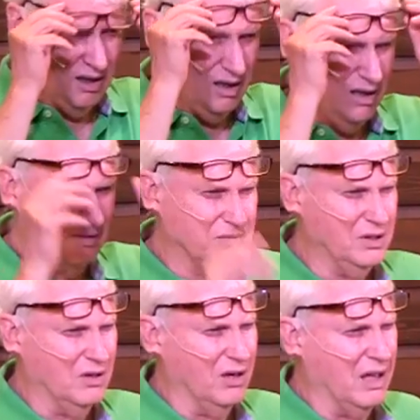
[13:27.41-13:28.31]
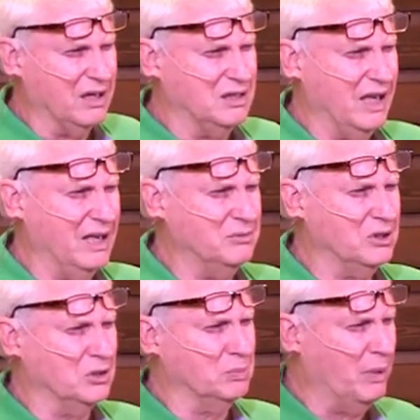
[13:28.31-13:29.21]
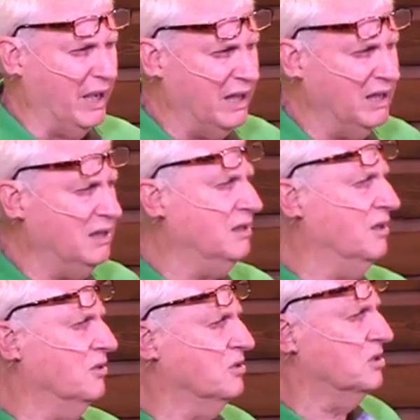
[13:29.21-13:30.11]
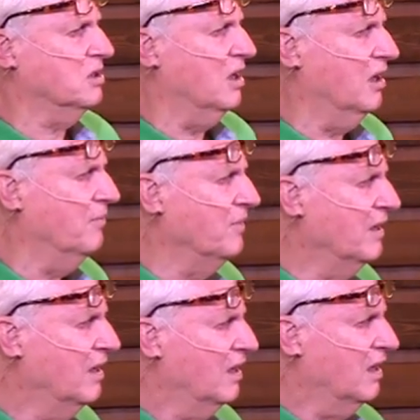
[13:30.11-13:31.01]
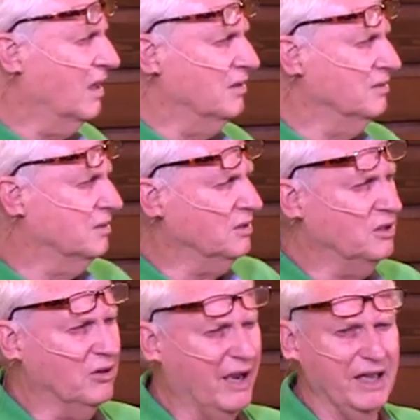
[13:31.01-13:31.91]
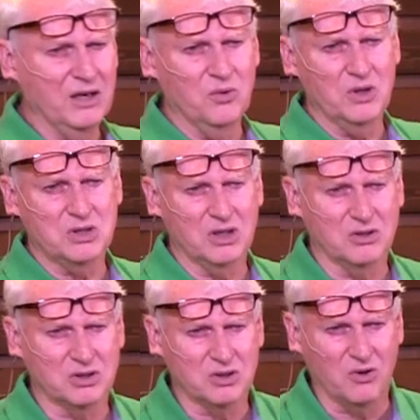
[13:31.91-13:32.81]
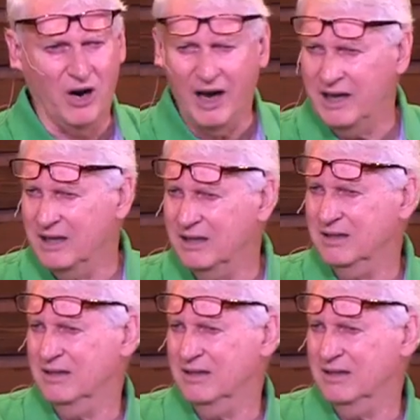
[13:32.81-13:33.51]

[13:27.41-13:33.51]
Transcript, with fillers: you know, a lot of times there's pain, there's, you know, anguish, there's crying.